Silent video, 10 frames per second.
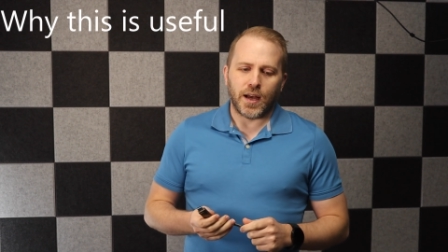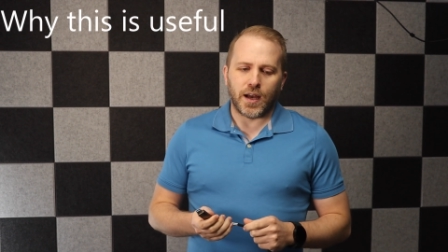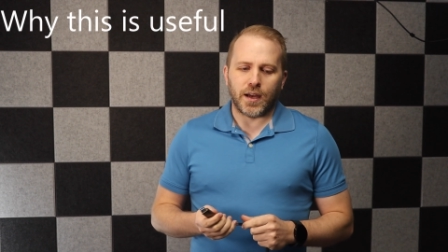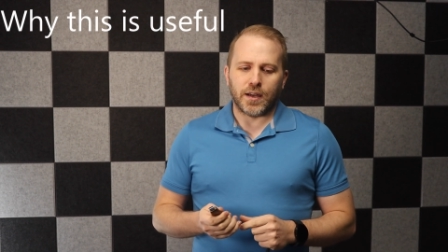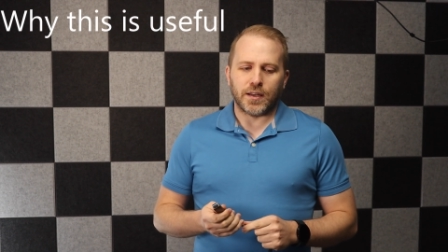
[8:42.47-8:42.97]

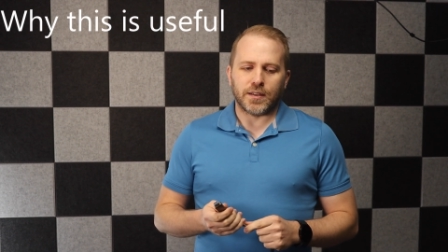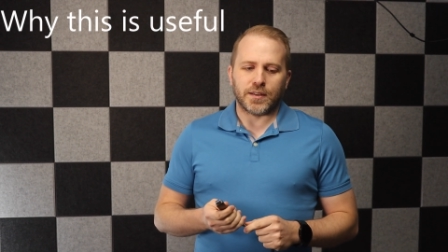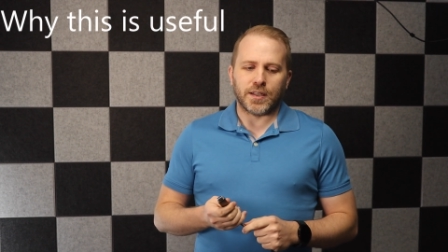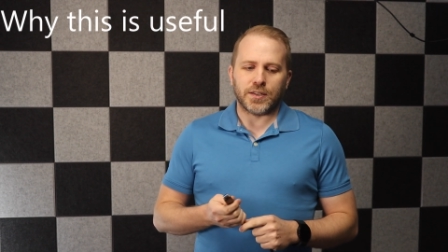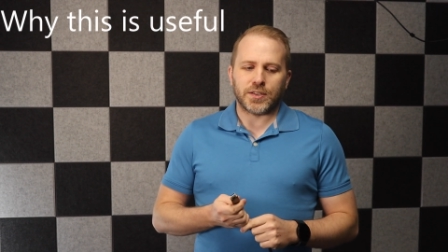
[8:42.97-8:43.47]

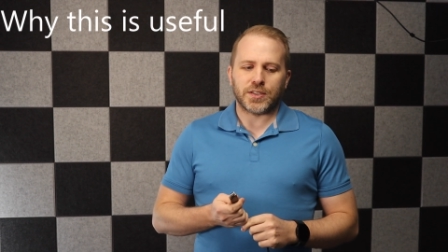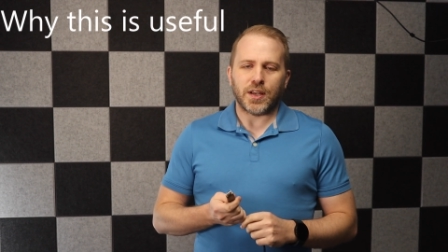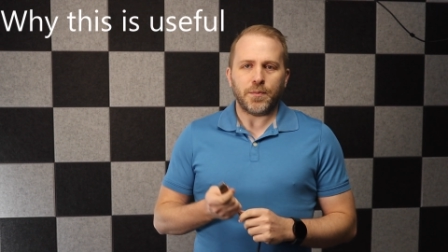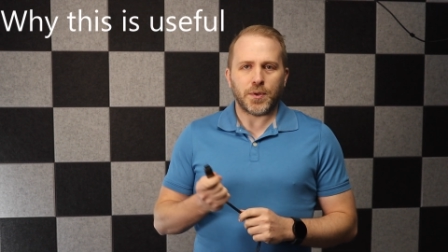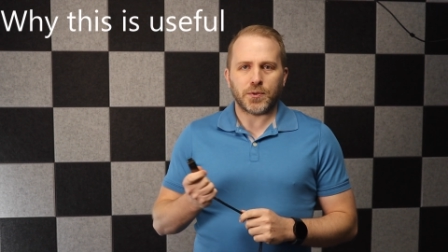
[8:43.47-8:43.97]
there's
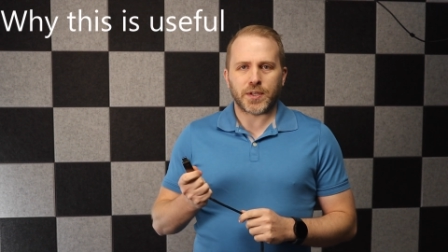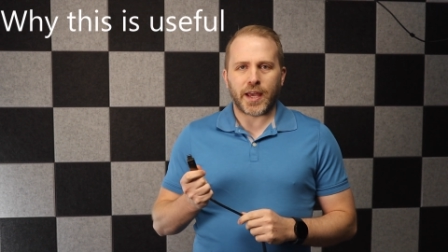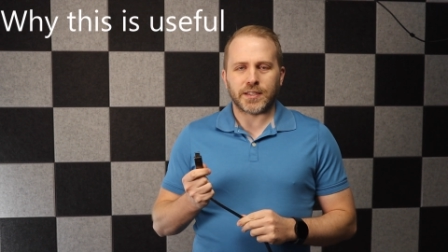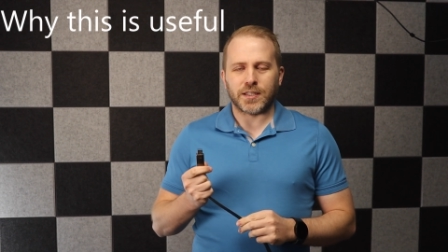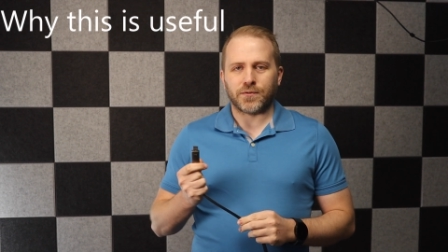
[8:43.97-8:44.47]
some use
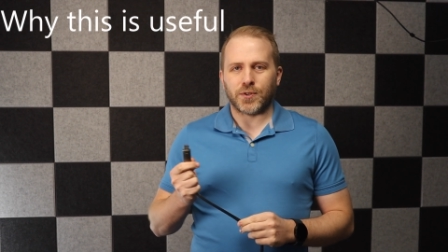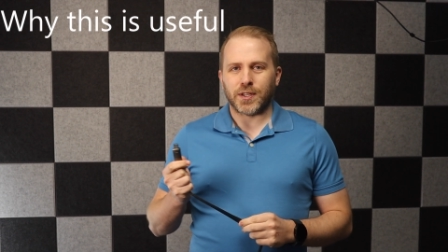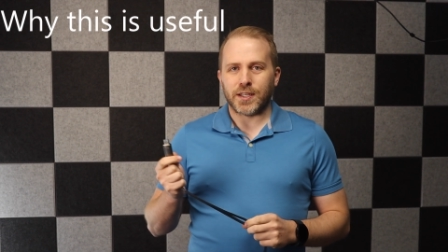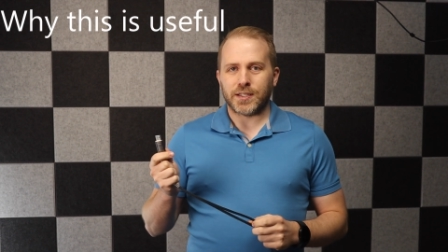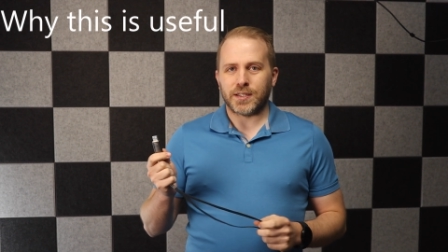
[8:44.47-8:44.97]
cases for
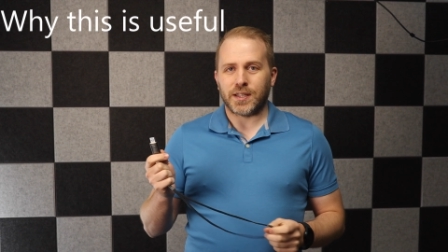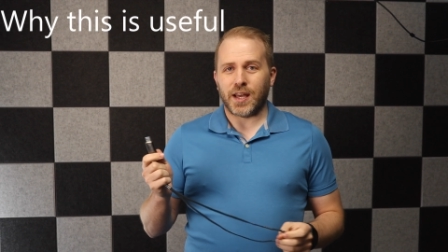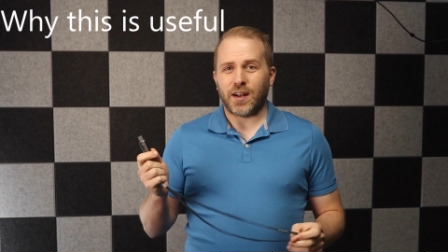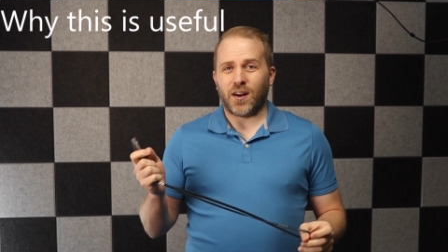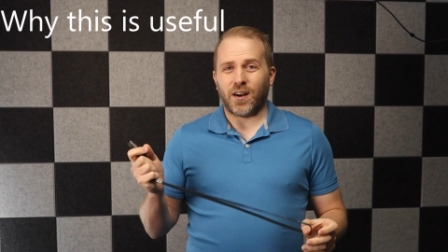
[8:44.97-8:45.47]
this
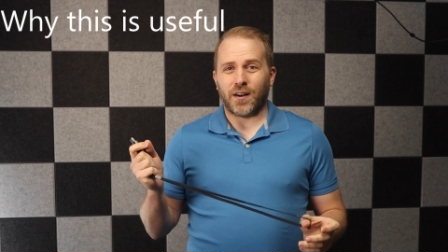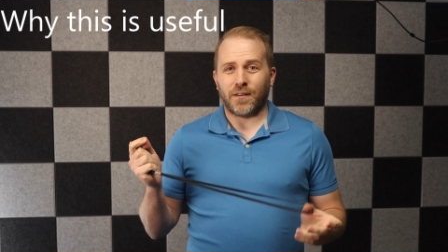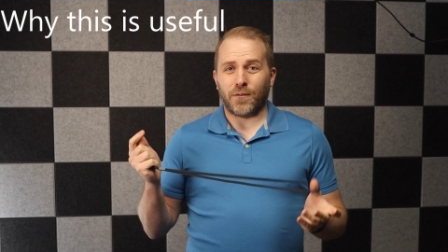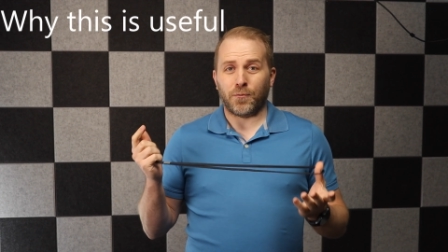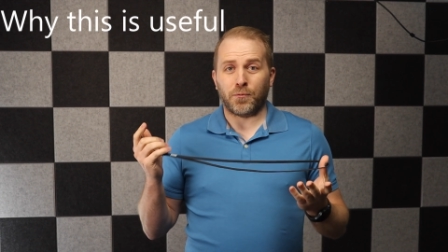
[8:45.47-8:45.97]
that
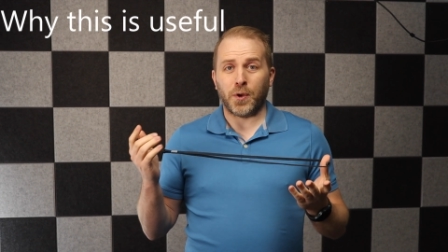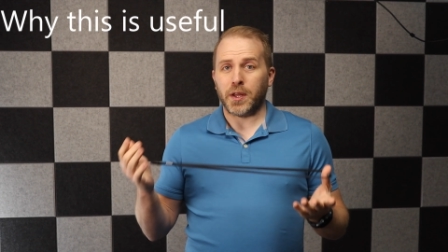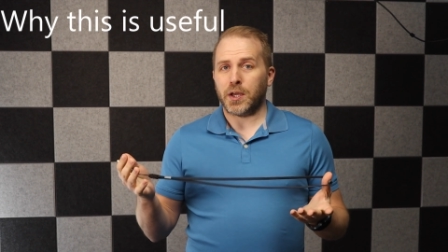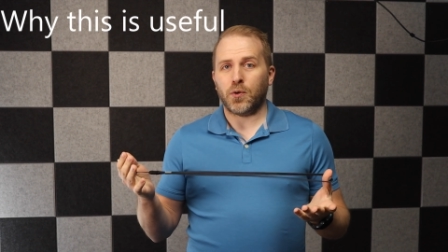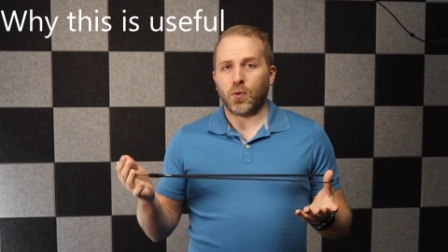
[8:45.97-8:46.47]
are
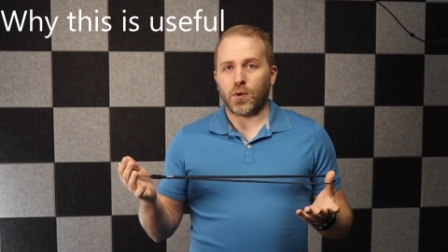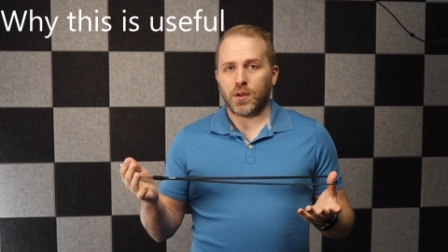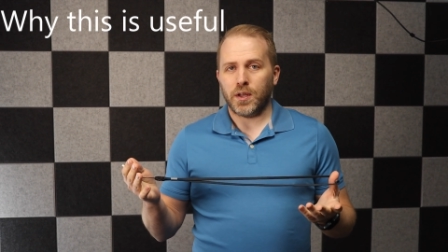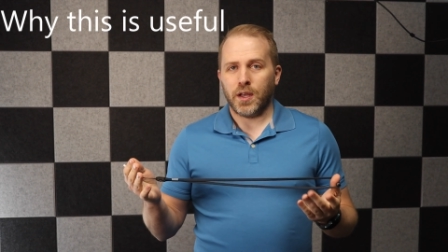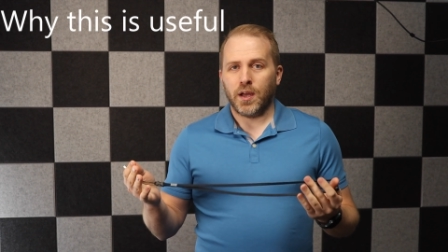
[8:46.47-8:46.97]
really
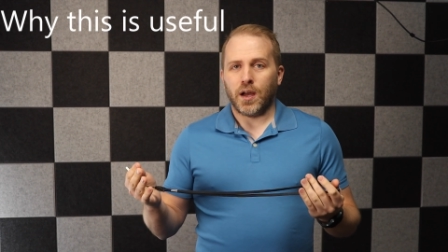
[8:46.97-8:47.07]
cool